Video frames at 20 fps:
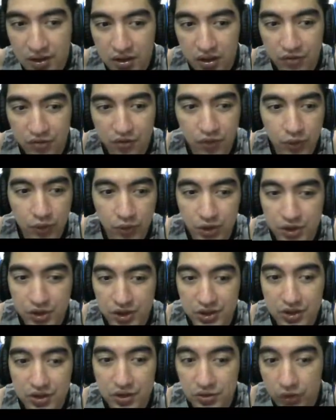if you are
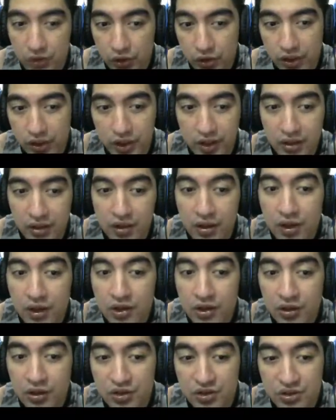just targeting
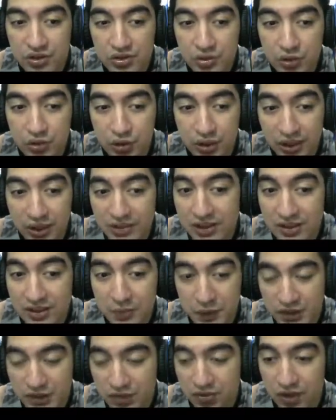this to this
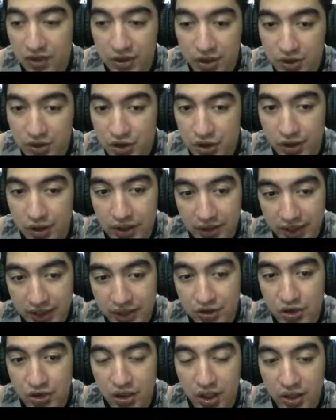specific dungeon,
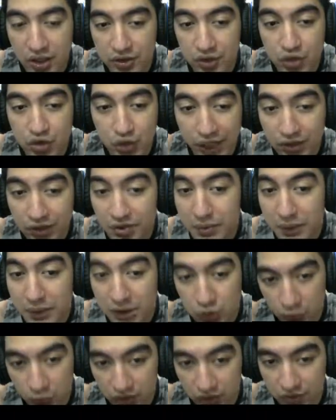the Dragon's
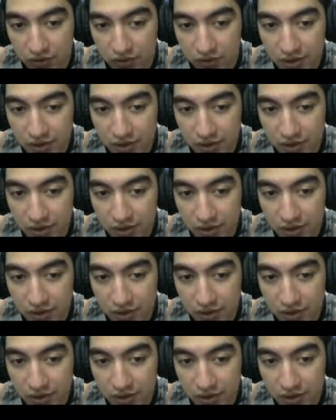B12.